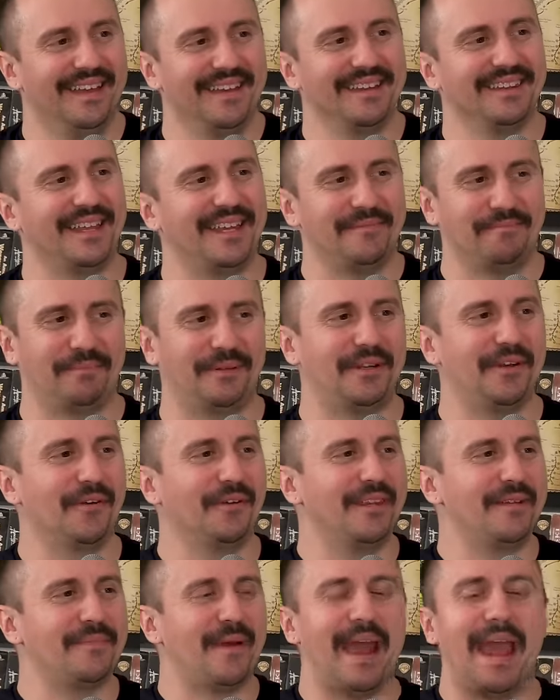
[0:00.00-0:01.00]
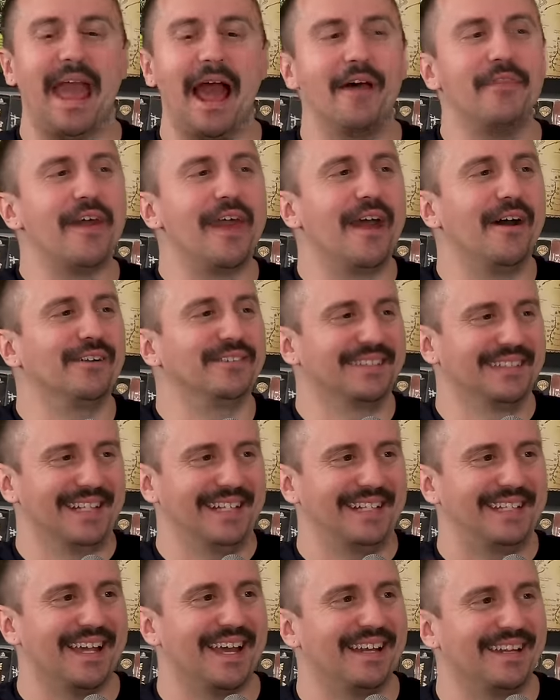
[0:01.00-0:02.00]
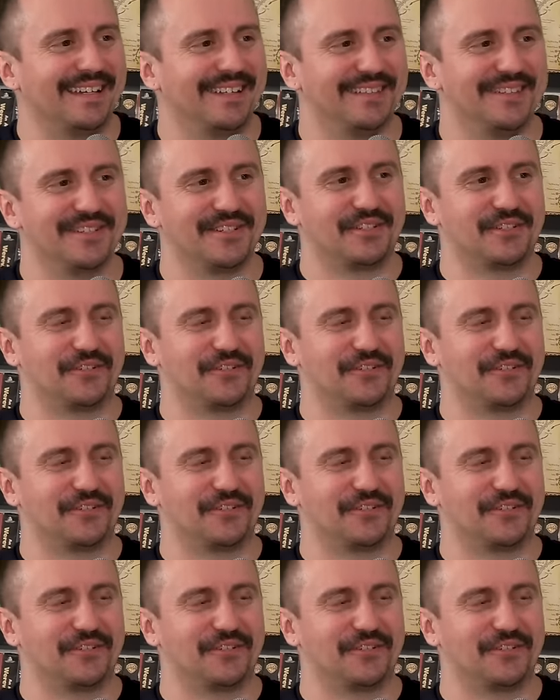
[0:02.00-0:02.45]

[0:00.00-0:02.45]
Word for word: Like purely by how the hell did it get in this